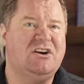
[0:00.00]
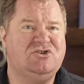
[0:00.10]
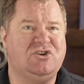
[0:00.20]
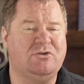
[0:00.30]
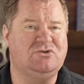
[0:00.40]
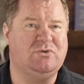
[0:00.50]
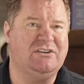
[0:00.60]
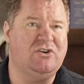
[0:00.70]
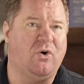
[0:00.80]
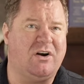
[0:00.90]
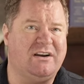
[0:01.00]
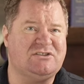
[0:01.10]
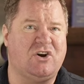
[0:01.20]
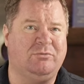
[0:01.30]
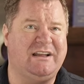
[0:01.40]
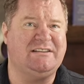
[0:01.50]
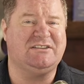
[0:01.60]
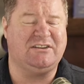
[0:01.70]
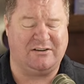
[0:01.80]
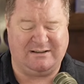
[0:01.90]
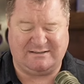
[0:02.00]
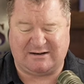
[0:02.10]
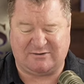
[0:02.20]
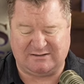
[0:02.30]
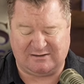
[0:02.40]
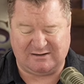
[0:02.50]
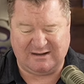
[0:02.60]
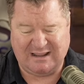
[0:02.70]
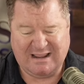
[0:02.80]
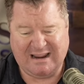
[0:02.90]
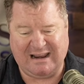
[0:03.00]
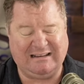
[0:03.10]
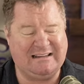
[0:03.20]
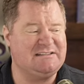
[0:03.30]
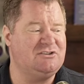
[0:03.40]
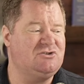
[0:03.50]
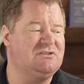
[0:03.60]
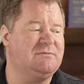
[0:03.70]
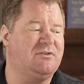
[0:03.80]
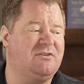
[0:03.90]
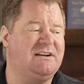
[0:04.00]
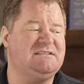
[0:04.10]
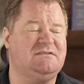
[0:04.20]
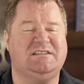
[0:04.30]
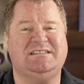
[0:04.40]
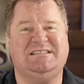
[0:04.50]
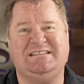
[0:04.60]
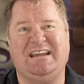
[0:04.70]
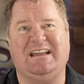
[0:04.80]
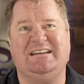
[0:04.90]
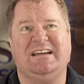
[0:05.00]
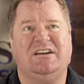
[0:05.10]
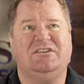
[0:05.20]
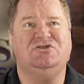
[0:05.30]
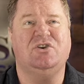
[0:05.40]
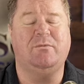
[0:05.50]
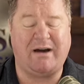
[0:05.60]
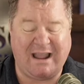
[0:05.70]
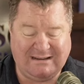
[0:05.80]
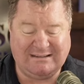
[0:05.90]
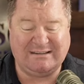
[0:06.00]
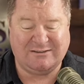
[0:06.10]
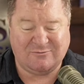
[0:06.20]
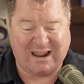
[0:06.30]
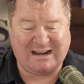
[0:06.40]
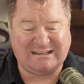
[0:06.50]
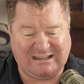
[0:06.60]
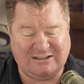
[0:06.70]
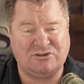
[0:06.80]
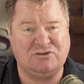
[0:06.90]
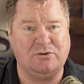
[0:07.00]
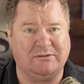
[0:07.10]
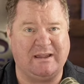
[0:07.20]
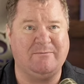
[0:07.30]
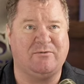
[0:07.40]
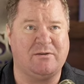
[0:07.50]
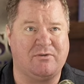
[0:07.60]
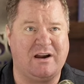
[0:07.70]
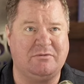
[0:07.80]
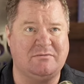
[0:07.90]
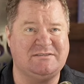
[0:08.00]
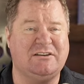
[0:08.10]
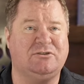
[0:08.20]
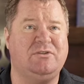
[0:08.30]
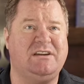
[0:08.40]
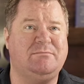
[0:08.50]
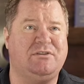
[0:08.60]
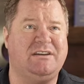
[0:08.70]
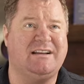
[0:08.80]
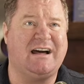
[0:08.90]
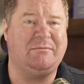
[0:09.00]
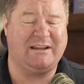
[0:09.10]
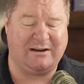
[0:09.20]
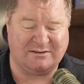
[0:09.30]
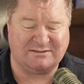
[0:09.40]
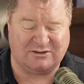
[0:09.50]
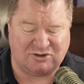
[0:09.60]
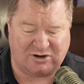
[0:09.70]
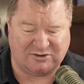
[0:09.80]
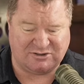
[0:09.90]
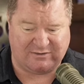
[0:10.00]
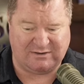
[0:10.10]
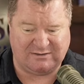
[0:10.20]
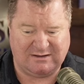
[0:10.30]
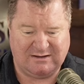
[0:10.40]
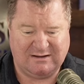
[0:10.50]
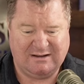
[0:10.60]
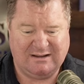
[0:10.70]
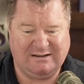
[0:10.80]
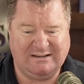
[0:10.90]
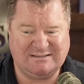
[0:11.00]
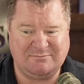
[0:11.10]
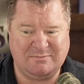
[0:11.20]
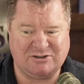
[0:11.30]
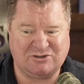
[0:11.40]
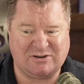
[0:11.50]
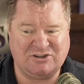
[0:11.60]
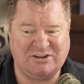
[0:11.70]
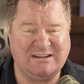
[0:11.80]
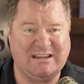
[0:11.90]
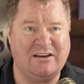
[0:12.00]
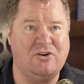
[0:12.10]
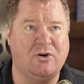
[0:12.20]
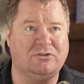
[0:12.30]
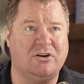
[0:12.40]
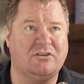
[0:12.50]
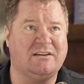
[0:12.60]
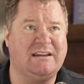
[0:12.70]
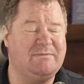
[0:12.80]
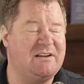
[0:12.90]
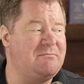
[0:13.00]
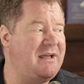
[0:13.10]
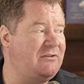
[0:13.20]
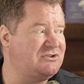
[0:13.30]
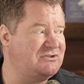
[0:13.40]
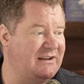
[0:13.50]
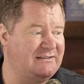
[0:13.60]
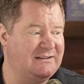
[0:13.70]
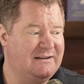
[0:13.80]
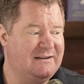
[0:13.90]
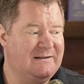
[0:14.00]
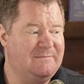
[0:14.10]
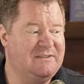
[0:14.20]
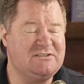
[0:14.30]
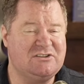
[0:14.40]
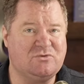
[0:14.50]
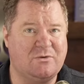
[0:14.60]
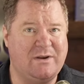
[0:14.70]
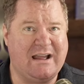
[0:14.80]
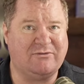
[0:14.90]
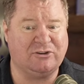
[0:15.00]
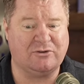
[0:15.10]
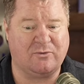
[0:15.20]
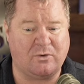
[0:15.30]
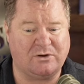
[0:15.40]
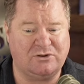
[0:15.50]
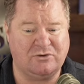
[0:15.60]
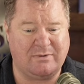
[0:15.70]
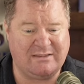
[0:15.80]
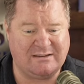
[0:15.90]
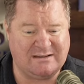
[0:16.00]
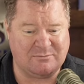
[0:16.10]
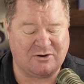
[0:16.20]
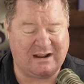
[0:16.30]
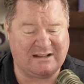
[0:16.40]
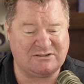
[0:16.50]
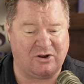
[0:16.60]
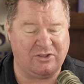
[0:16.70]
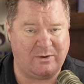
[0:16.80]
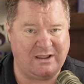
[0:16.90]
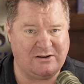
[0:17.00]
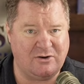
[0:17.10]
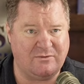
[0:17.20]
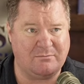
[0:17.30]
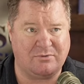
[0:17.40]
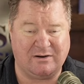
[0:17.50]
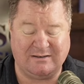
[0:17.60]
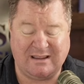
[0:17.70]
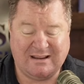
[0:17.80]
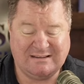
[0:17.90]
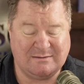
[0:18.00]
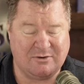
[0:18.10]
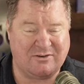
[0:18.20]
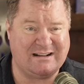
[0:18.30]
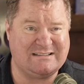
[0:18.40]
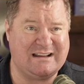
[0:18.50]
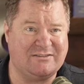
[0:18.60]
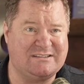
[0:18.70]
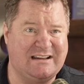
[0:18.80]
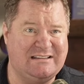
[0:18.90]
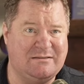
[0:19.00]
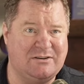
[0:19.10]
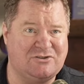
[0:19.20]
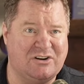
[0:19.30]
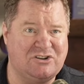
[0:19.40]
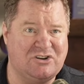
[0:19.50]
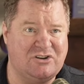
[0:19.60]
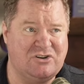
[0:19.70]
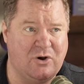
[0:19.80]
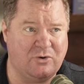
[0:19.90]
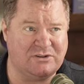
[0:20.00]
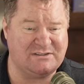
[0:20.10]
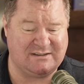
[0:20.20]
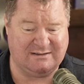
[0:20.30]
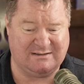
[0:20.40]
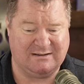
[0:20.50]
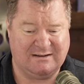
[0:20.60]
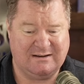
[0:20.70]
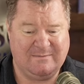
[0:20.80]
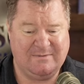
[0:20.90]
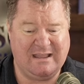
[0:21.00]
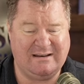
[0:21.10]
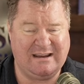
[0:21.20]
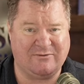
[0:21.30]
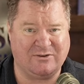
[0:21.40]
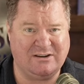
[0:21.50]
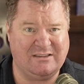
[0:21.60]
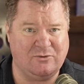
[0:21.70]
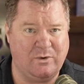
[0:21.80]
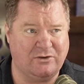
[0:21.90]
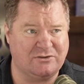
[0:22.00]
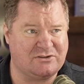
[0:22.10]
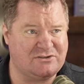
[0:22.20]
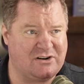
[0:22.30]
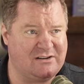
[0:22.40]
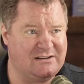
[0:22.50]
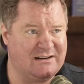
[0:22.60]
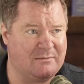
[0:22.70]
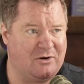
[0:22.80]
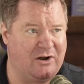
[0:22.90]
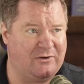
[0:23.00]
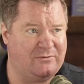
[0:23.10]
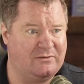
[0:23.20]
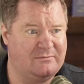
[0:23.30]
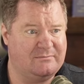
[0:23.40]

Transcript: chose to ignore his Homeland Security Secretary and listen to the progressives instead. Joe Biden, in fact, is to blame for the problems, including putting Kamala Harris in charge of it. And his administration can no longer keep their mouths shut. This is what we have to look forward to by the Democrats on the way to November. And Democrats outside the administration notice it, that the wheels are starting to come off.